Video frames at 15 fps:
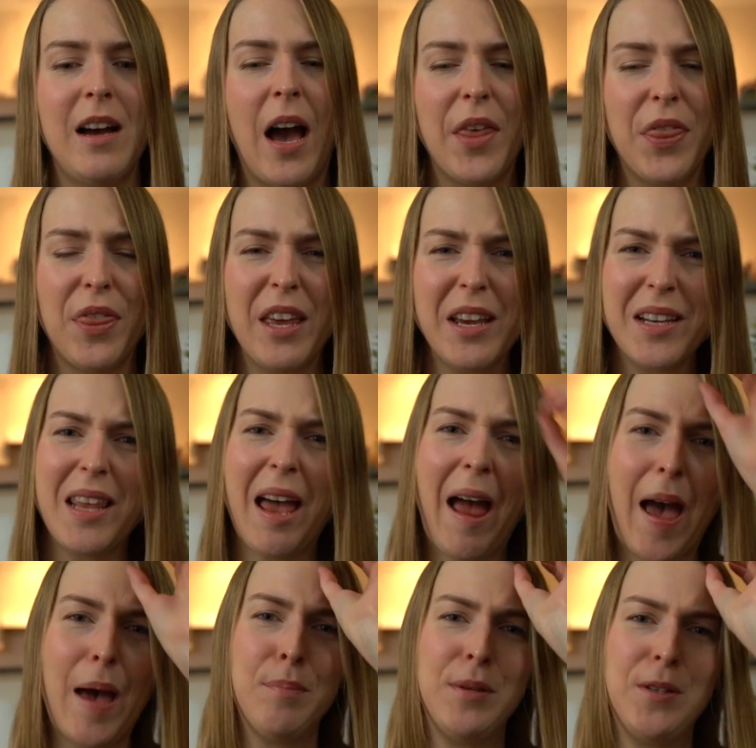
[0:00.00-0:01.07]
I think that
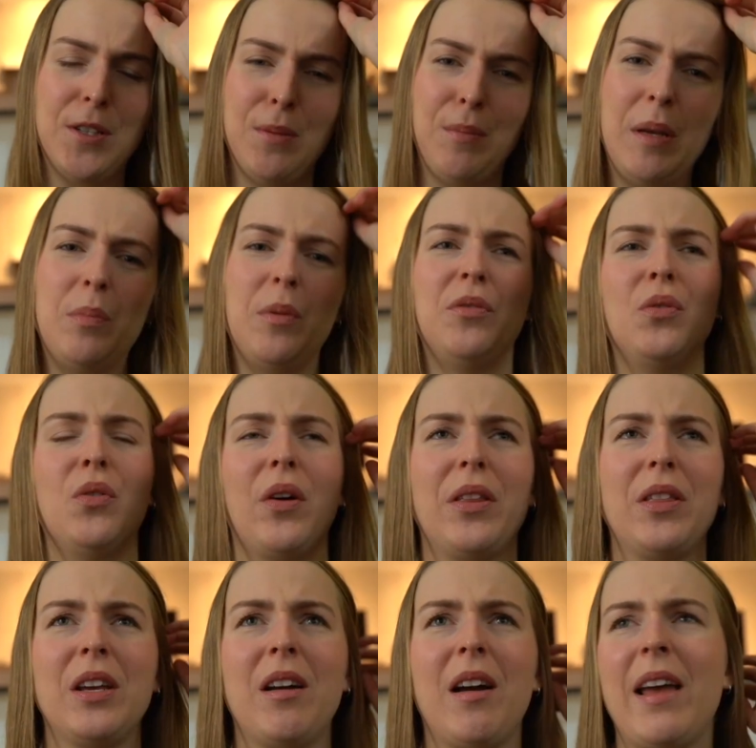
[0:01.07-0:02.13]
happened to me before. I
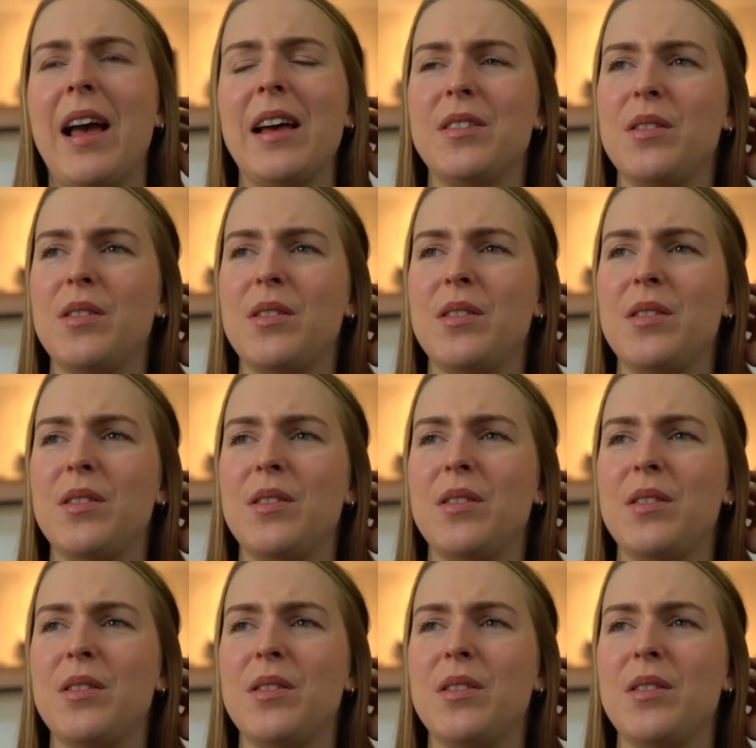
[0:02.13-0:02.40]
think I